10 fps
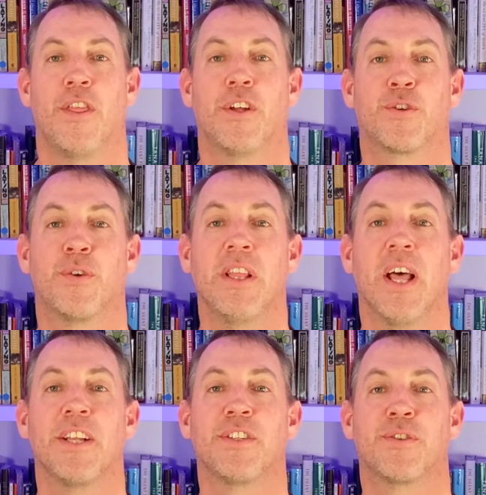The
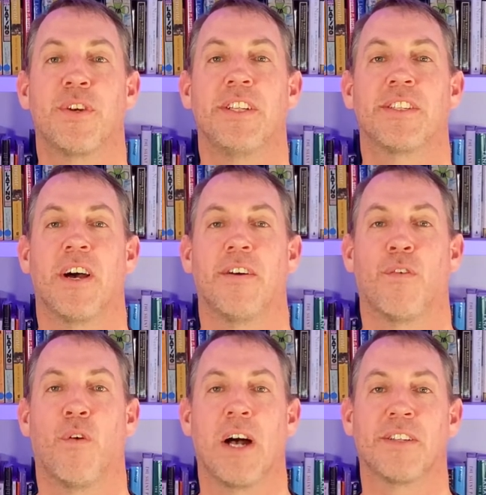tree-lined streets of
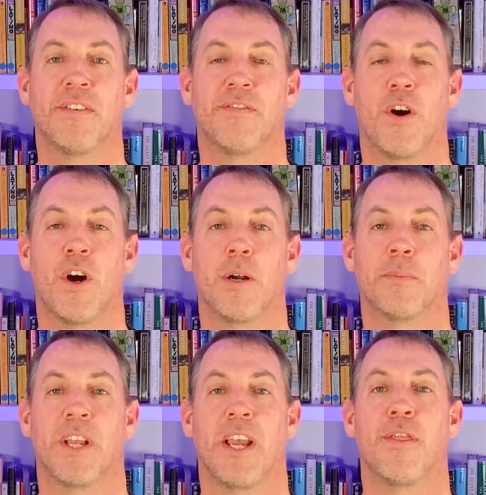Rosslyn
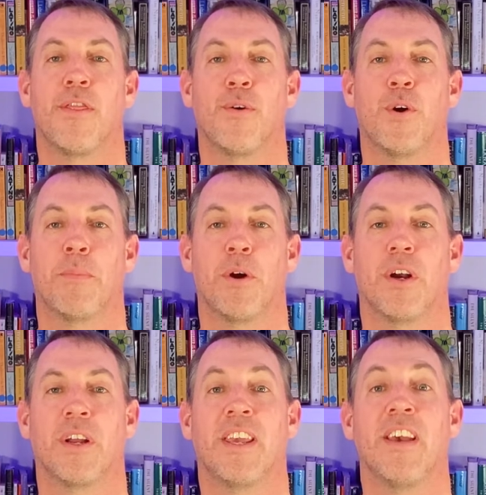Farms and
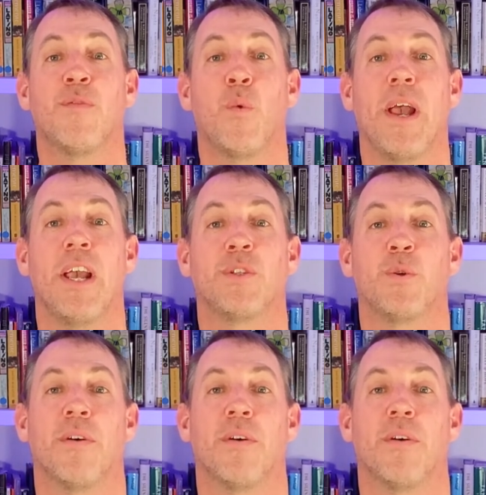Thornburg give way to a